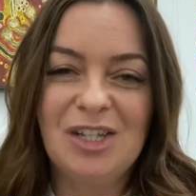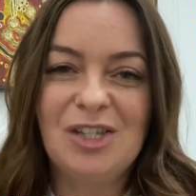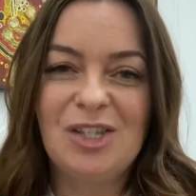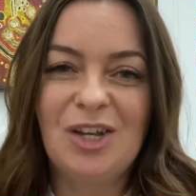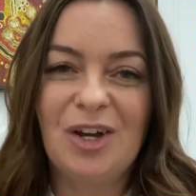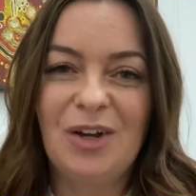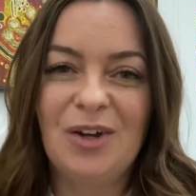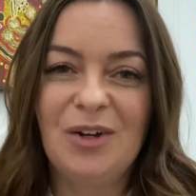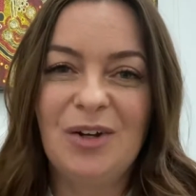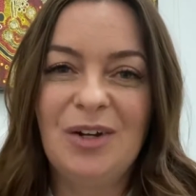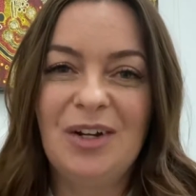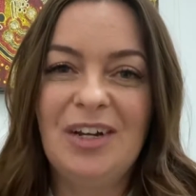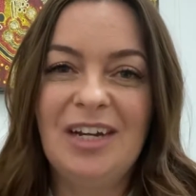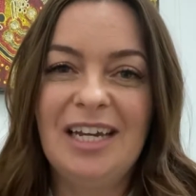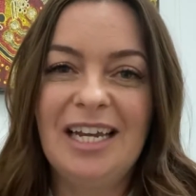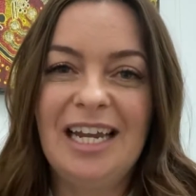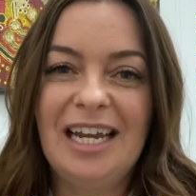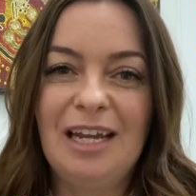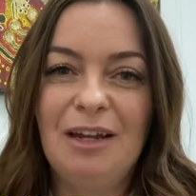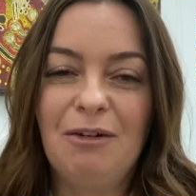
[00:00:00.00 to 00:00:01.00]
So
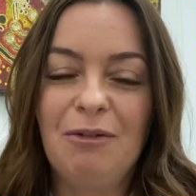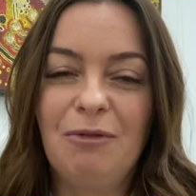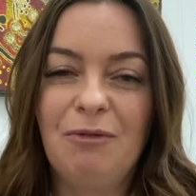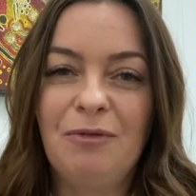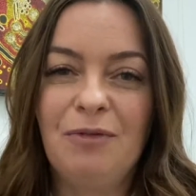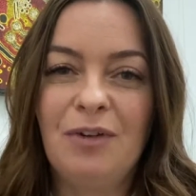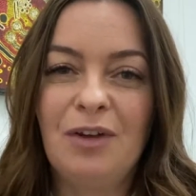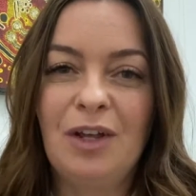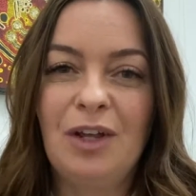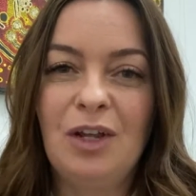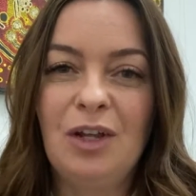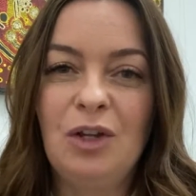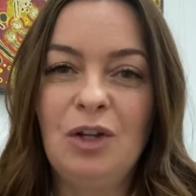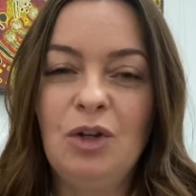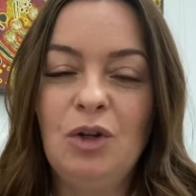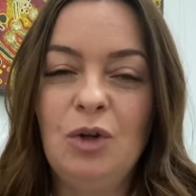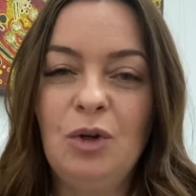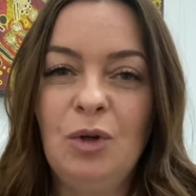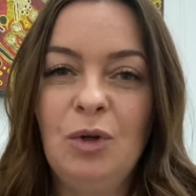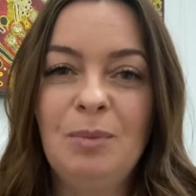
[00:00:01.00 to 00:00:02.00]
if
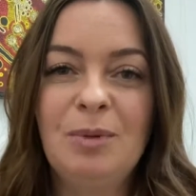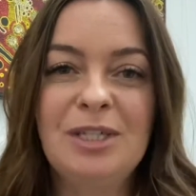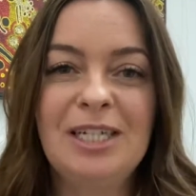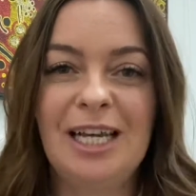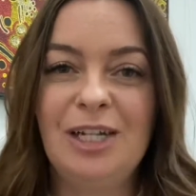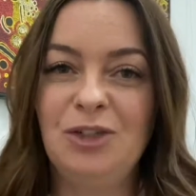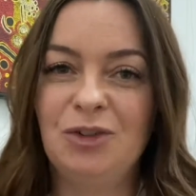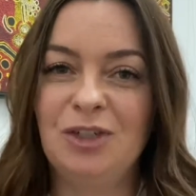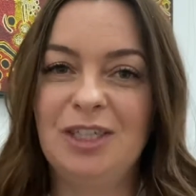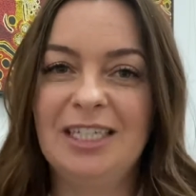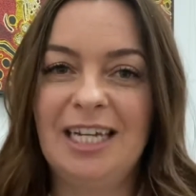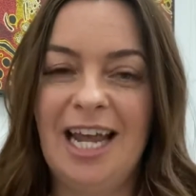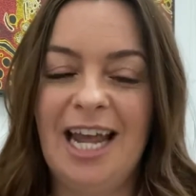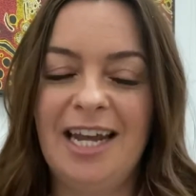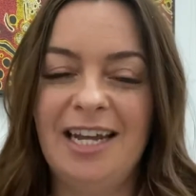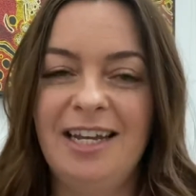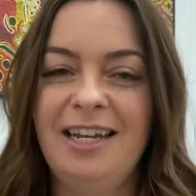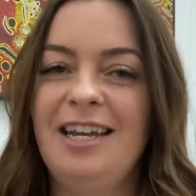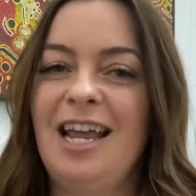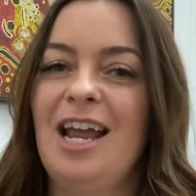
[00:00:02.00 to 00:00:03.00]
you pretend you're a
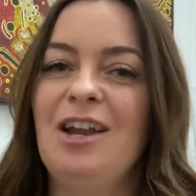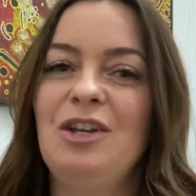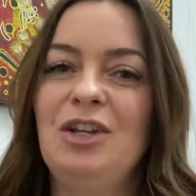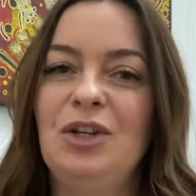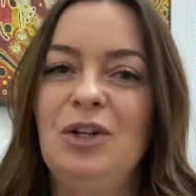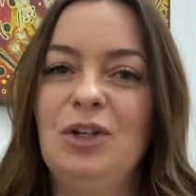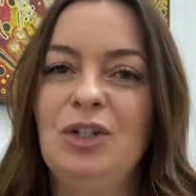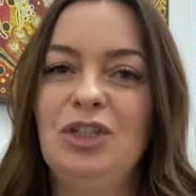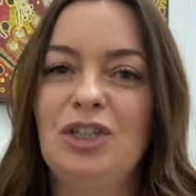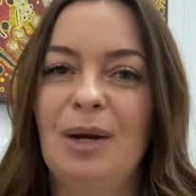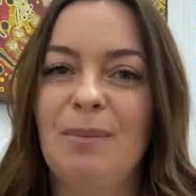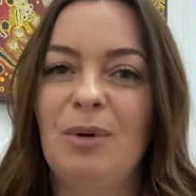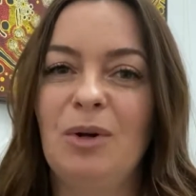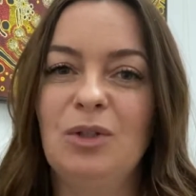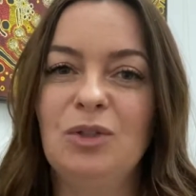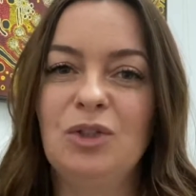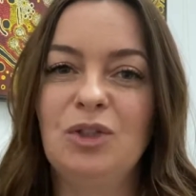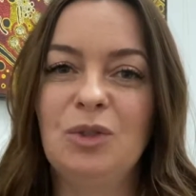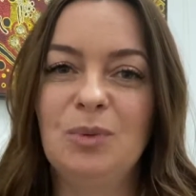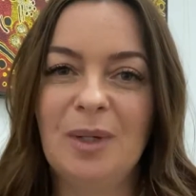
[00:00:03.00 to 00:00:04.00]
tenant and you jump
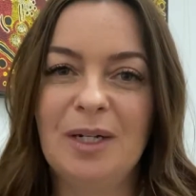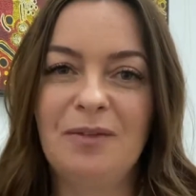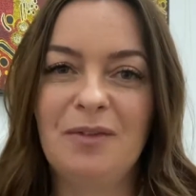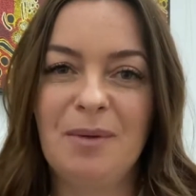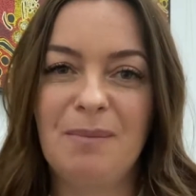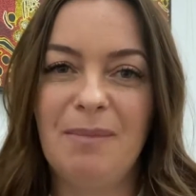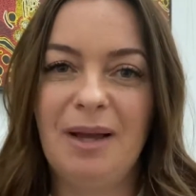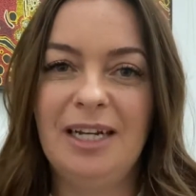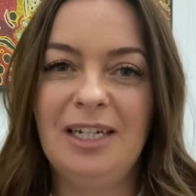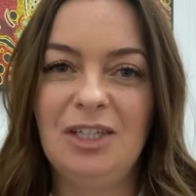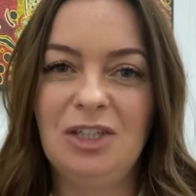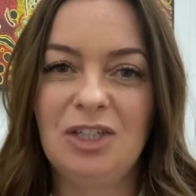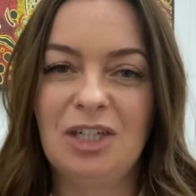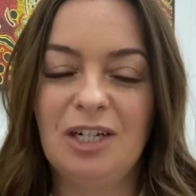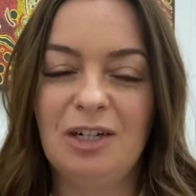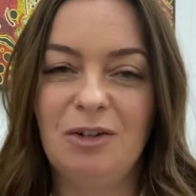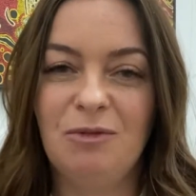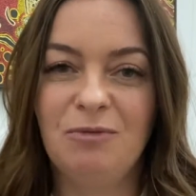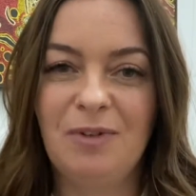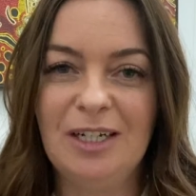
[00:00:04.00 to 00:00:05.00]
onto one of the
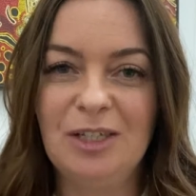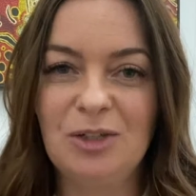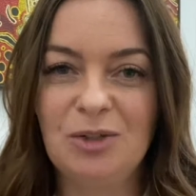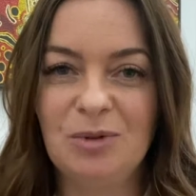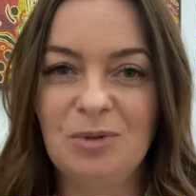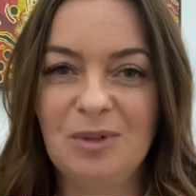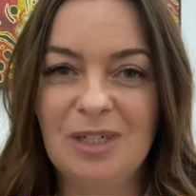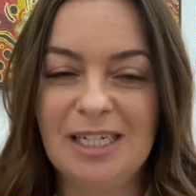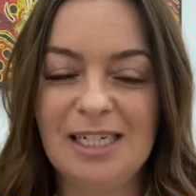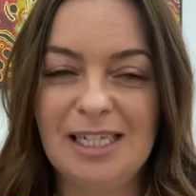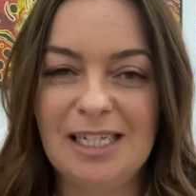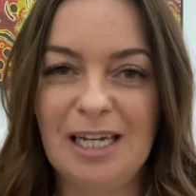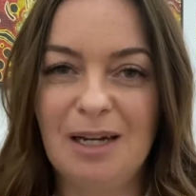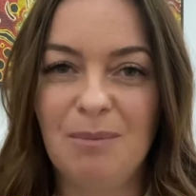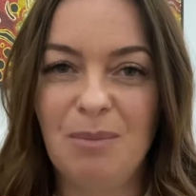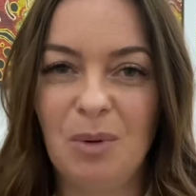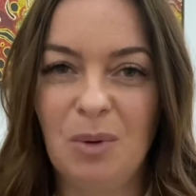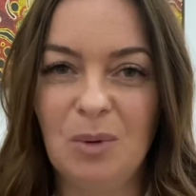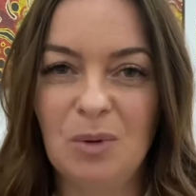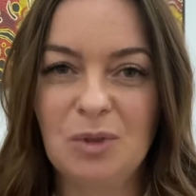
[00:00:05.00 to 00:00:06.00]
major rental
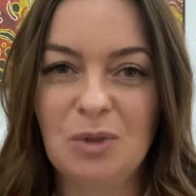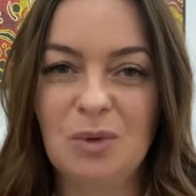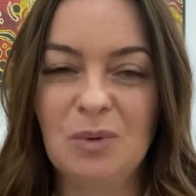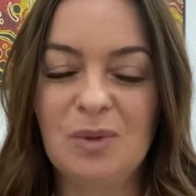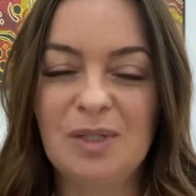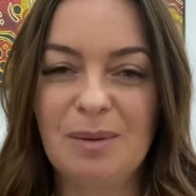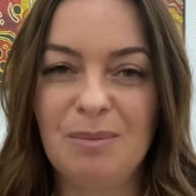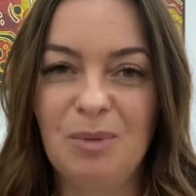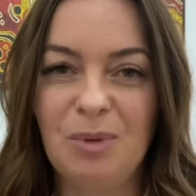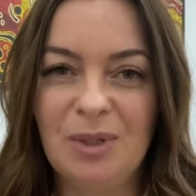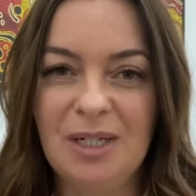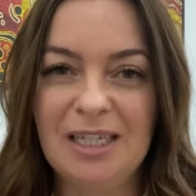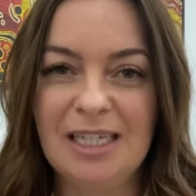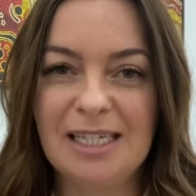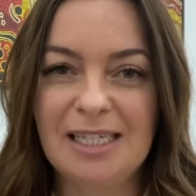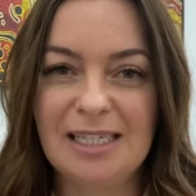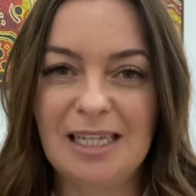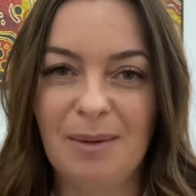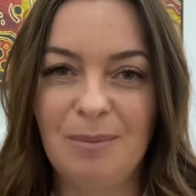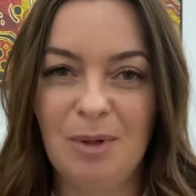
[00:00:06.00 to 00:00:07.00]
listing portals and put in
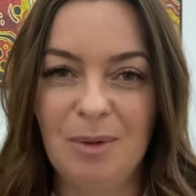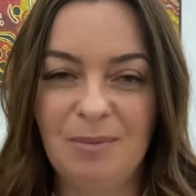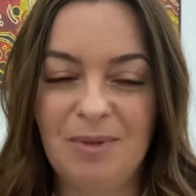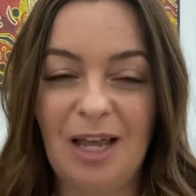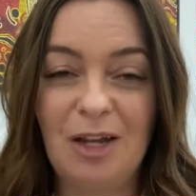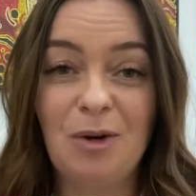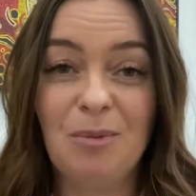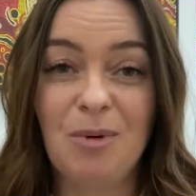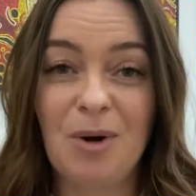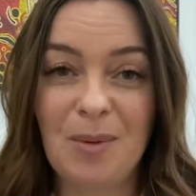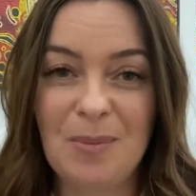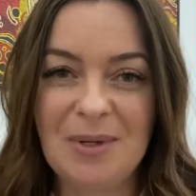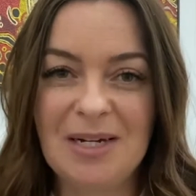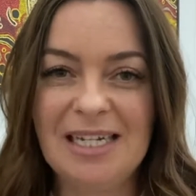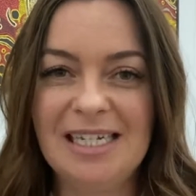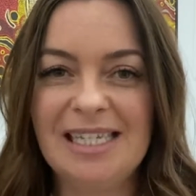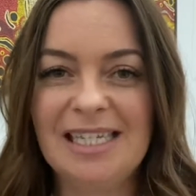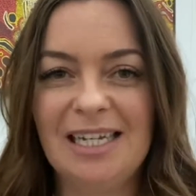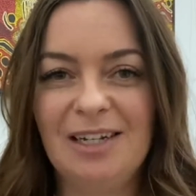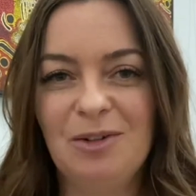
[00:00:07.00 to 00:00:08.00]
the suburb that your
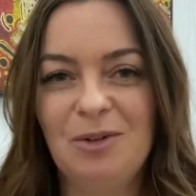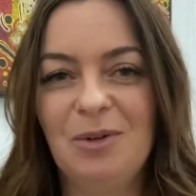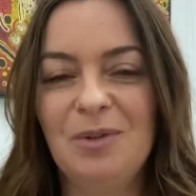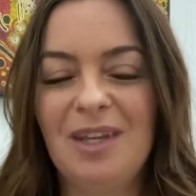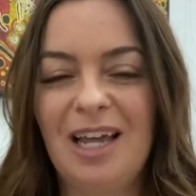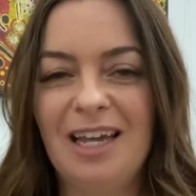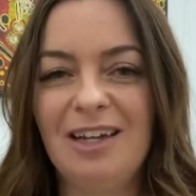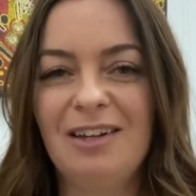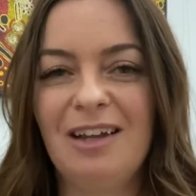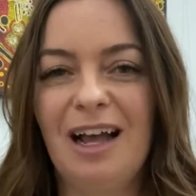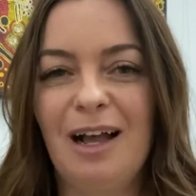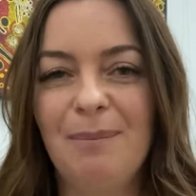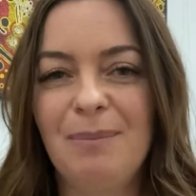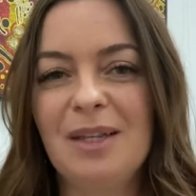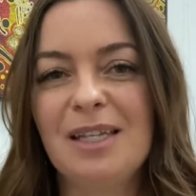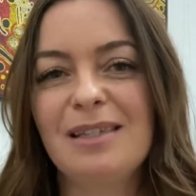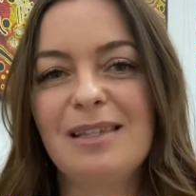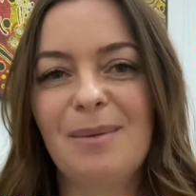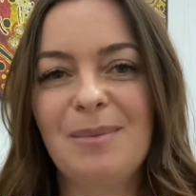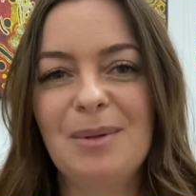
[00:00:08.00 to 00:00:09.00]
property is in, or that
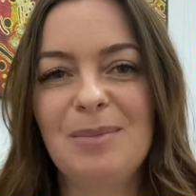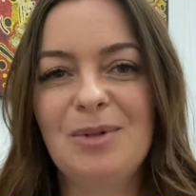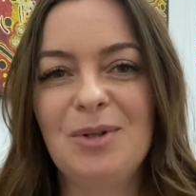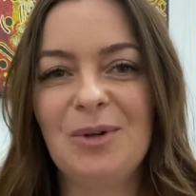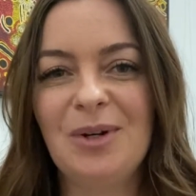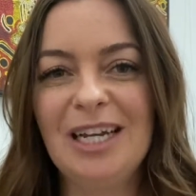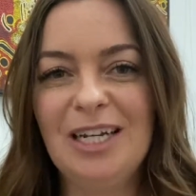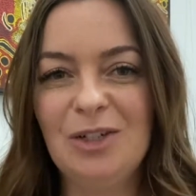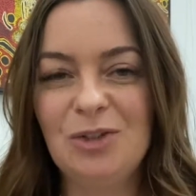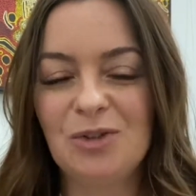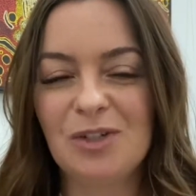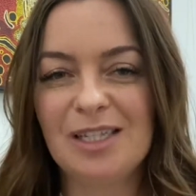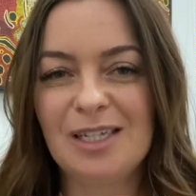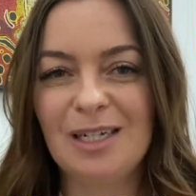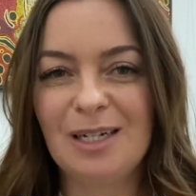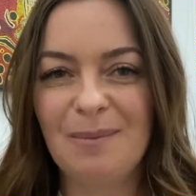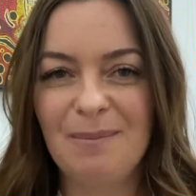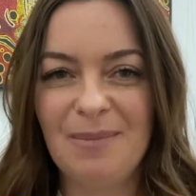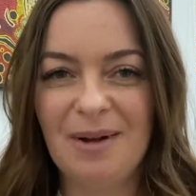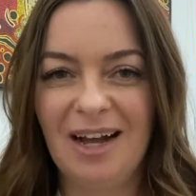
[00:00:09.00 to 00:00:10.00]
the suburb you're
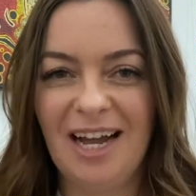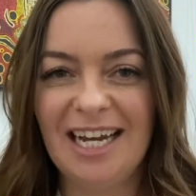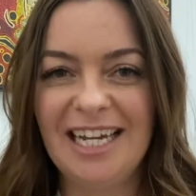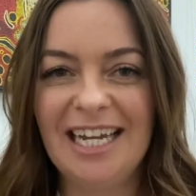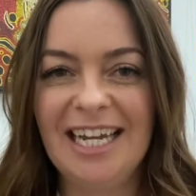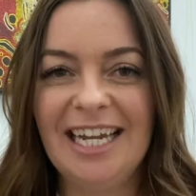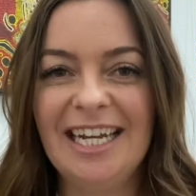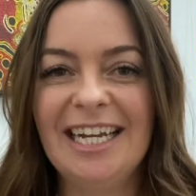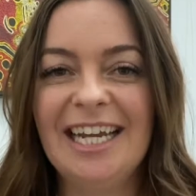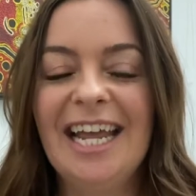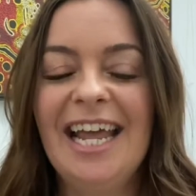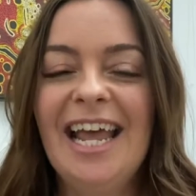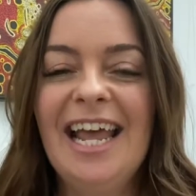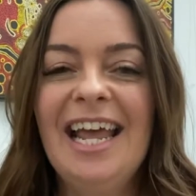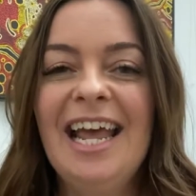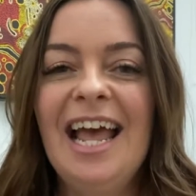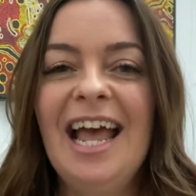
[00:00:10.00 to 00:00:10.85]
interested in buying in.